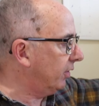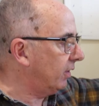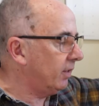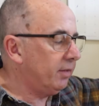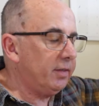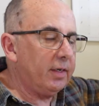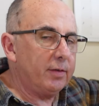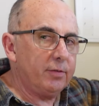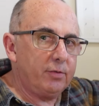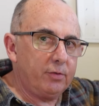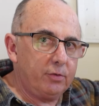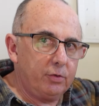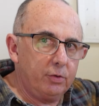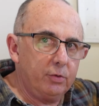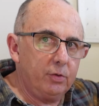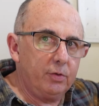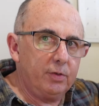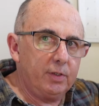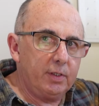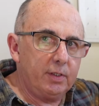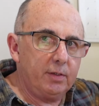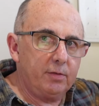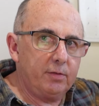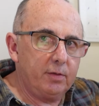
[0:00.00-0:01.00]
It does 2
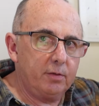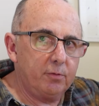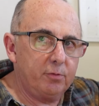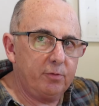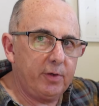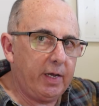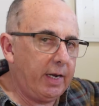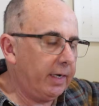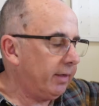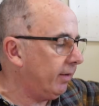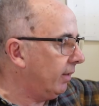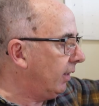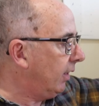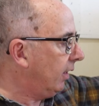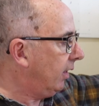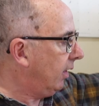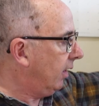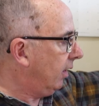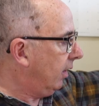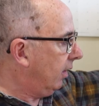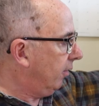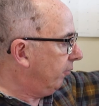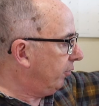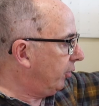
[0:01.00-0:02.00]
things in fact.
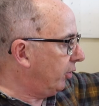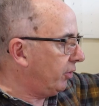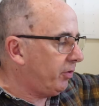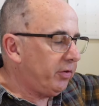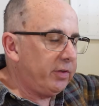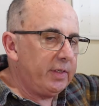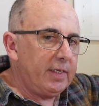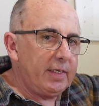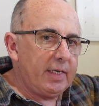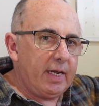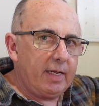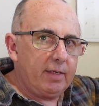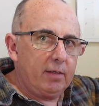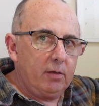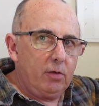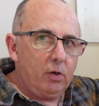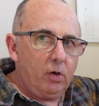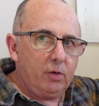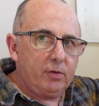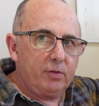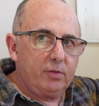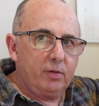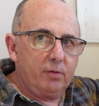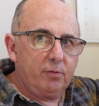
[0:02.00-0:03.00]
Firstly, it
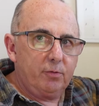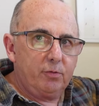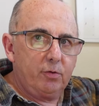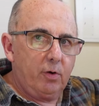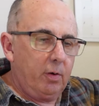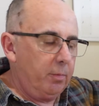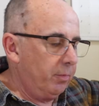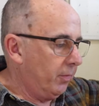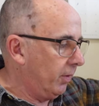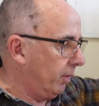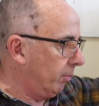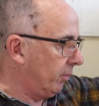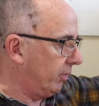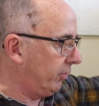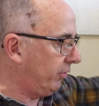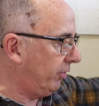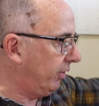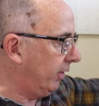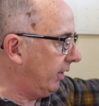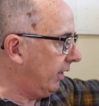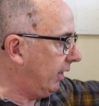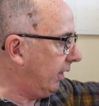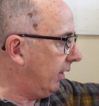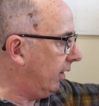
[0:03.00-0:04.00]
unlocks it from the
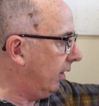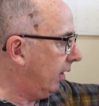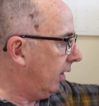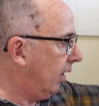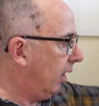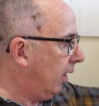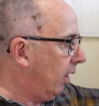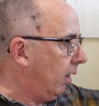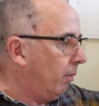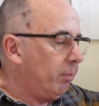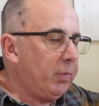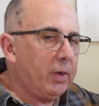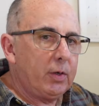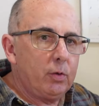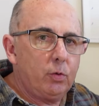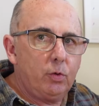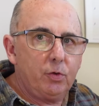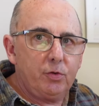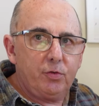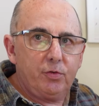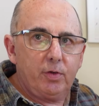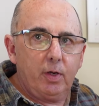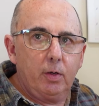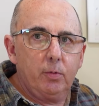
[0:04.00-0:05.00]
machine, but
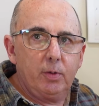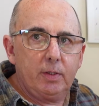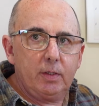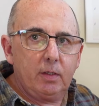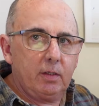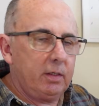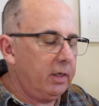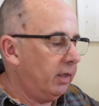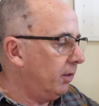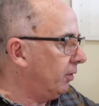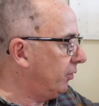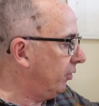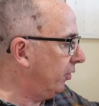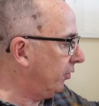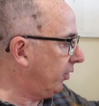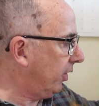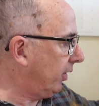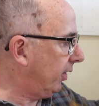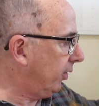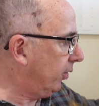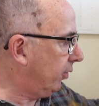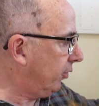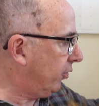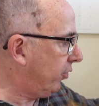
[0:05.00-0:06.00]
also it closes a
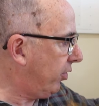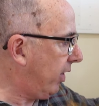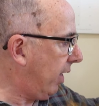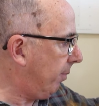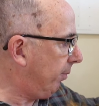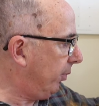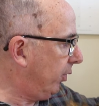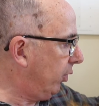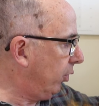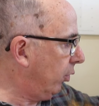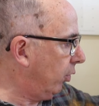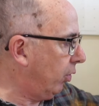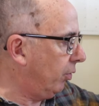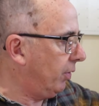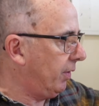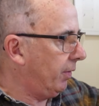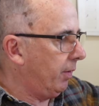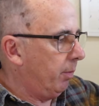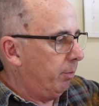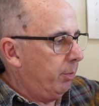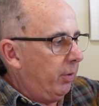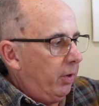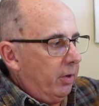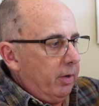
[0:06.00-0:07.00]
little trap door in
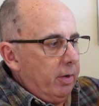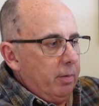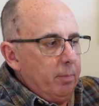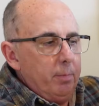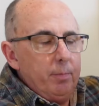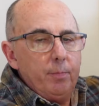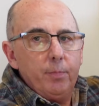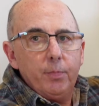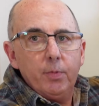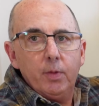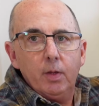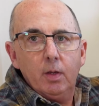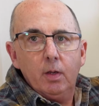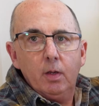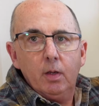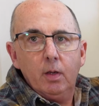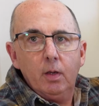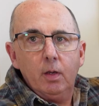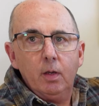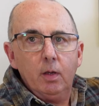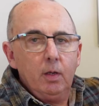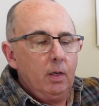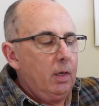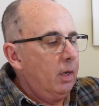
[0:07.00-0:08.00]
the bottom
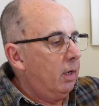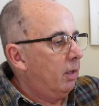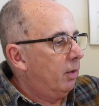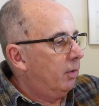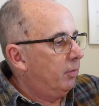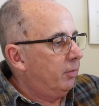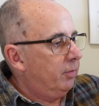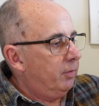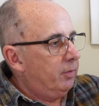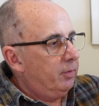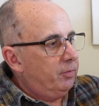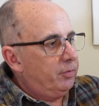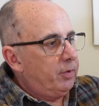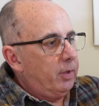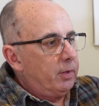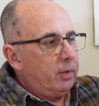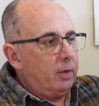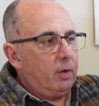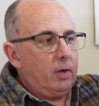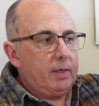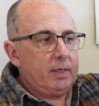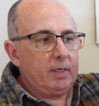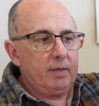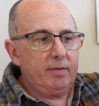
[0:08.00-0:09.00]
so
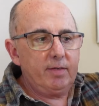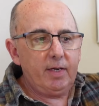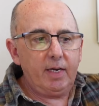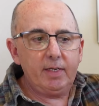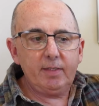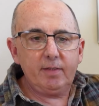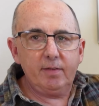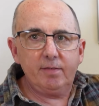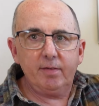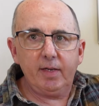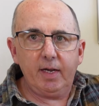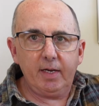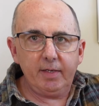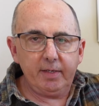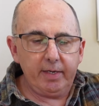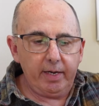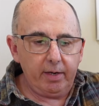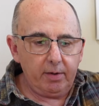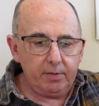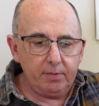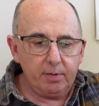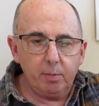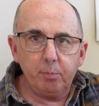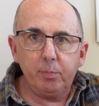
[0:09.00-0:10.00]
that I can take this out
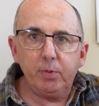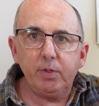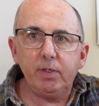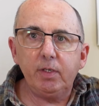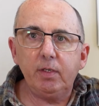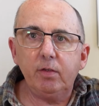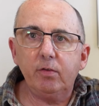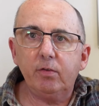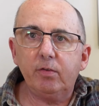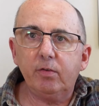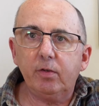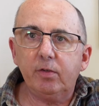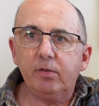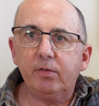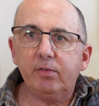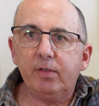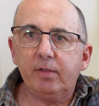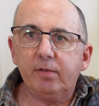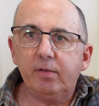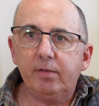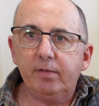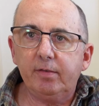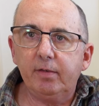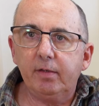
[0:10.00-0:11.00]
now, and the beans are
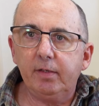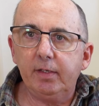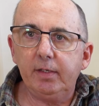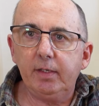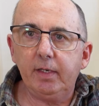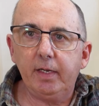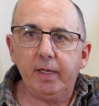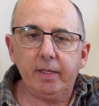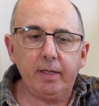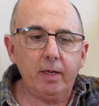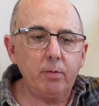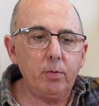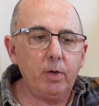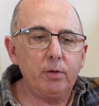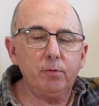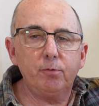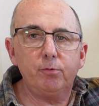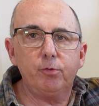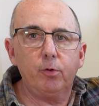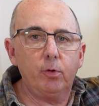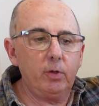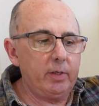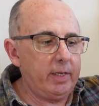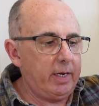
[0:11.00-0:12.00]
still in there. They won't
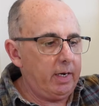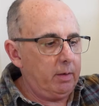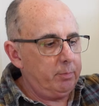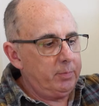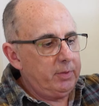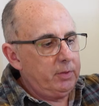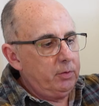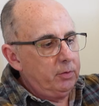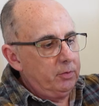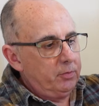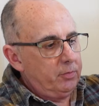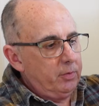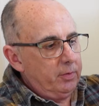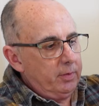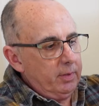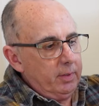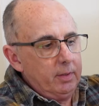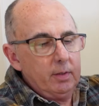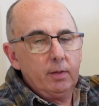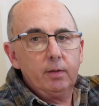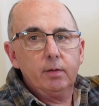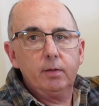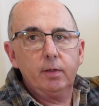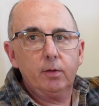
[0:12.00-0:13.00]
fall out because of
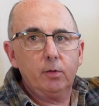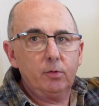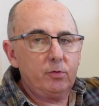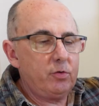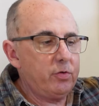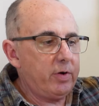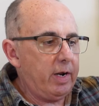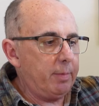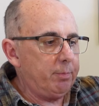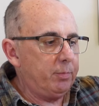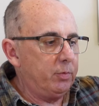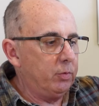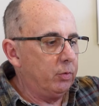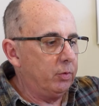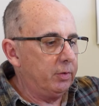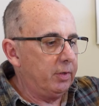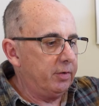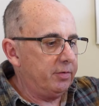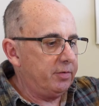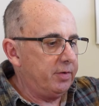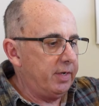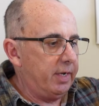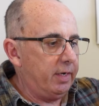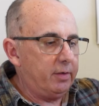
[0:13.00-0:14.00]
the little trap door
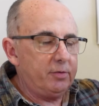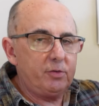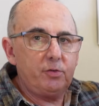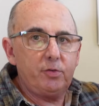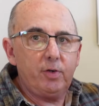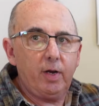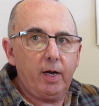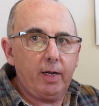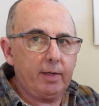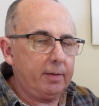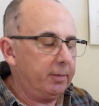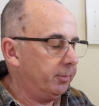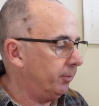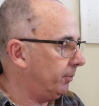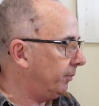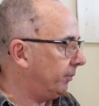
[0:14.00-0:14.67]
that's now shut.